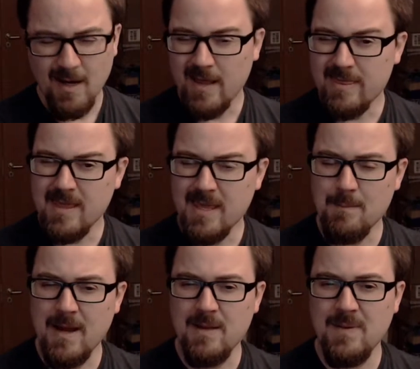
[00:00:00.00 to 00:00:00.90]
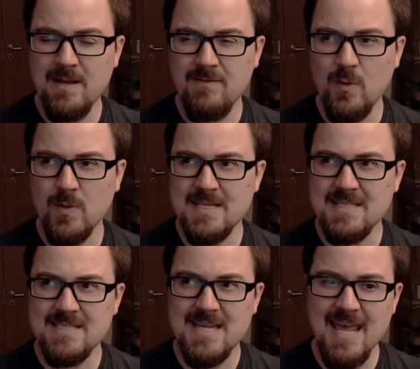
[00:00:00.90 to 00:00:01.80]
I think it might have been if you wanted
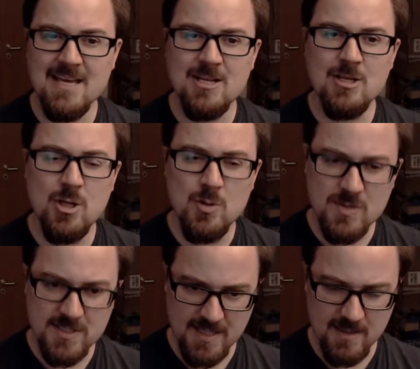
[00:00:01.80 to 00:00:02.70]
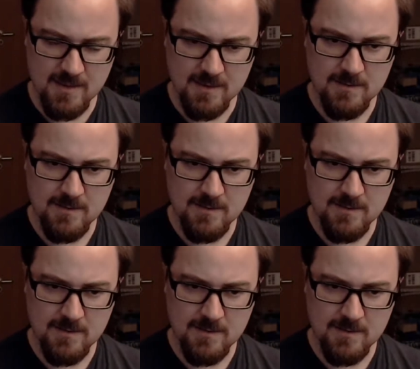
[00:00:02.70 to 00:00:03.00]
to take a new skill,